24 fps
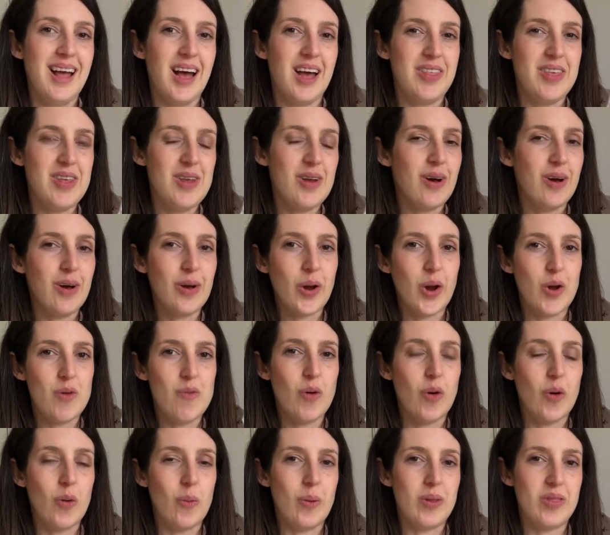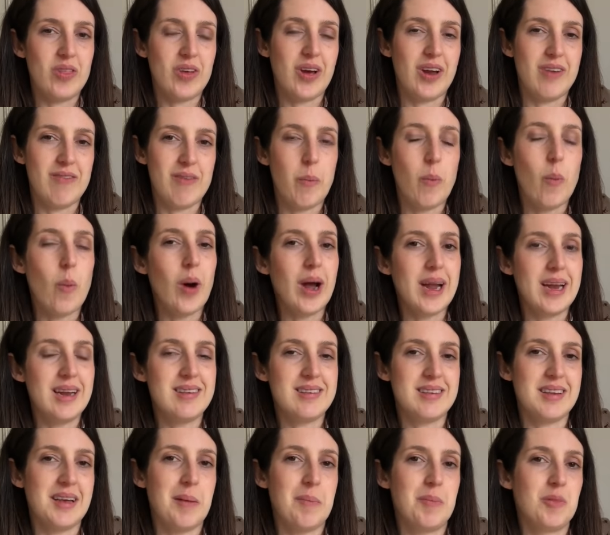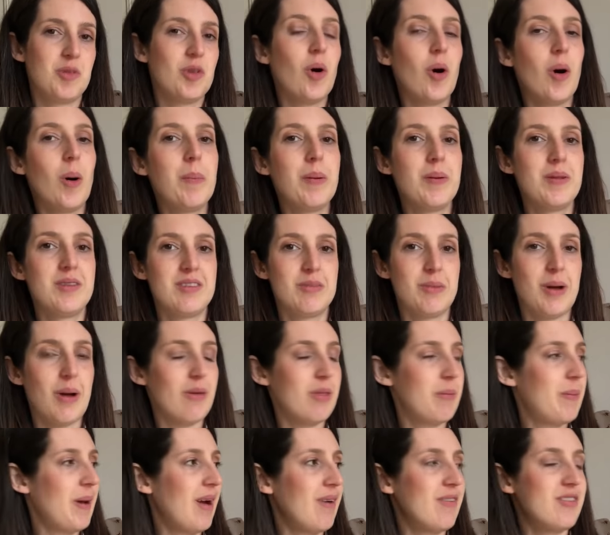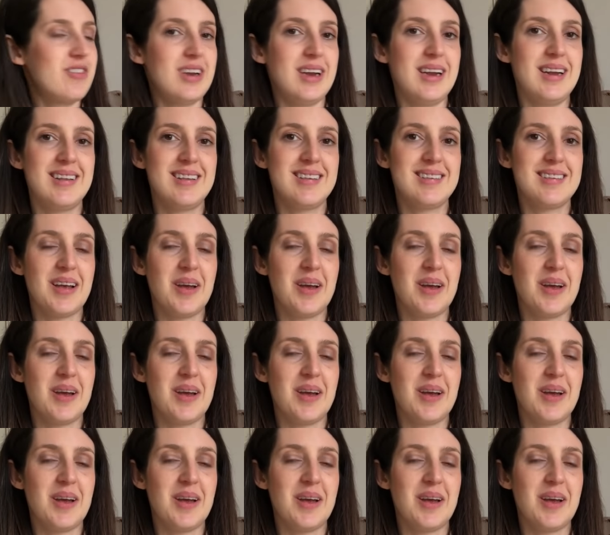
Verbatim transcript: I think you can't go wrong with a kind of a white um, top to wear with a pair of jeans.